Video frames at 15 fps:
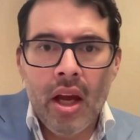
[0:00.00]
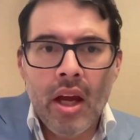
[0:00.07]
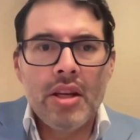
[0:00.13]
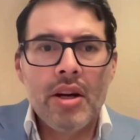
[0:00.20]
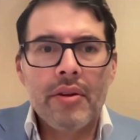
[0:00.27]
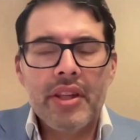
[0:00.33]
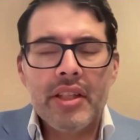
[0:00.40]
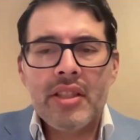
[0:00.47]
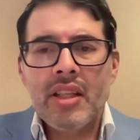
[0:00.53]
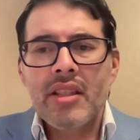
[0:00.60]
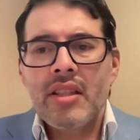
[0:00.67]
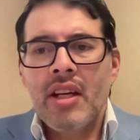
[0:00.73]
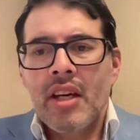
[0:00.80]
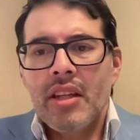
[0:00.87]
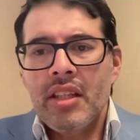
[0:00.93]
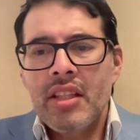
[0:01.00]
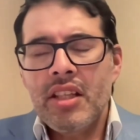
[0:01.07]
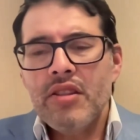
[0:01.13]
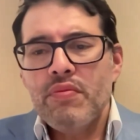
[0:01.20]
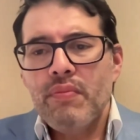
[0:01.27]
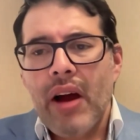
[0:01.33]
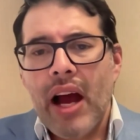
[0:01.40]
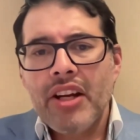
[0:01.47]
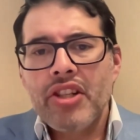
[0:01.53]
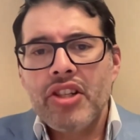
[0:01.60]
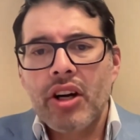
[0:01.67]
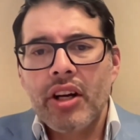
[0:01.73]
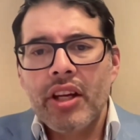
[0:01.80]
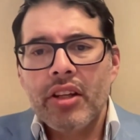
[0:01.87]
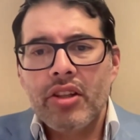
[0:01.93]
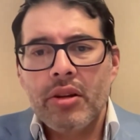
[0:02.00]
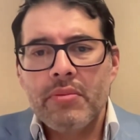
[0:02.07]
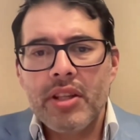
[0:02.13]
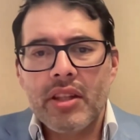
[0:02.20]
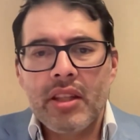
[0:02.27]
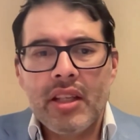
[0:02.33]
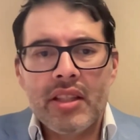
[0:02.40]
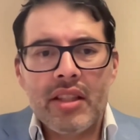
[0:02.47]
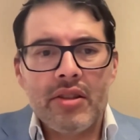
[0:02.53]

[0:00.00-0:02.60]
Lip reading: This is my journey in terms of things,